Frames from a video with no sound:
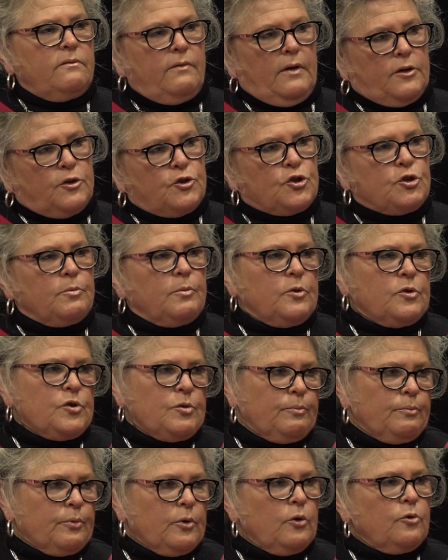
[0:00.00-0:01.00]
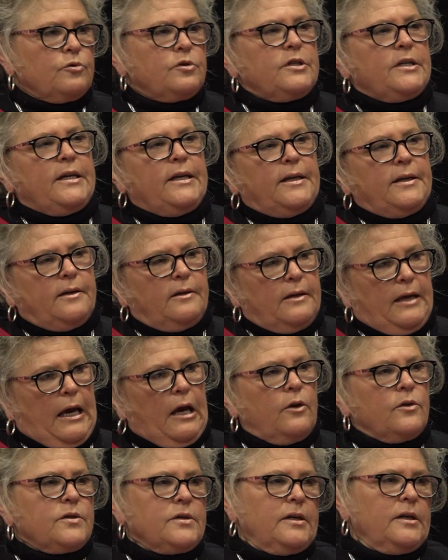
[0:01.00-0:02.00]
vegetables and protein and
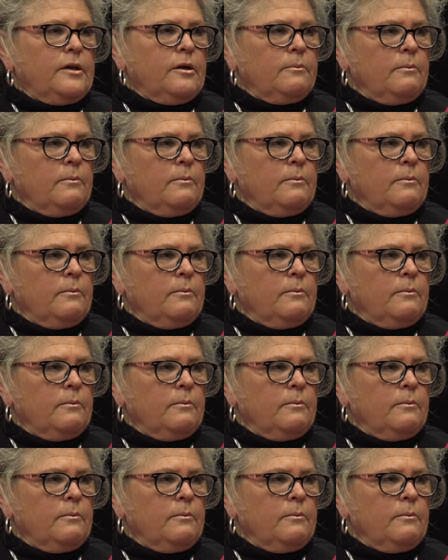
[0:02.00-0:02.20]
calcium.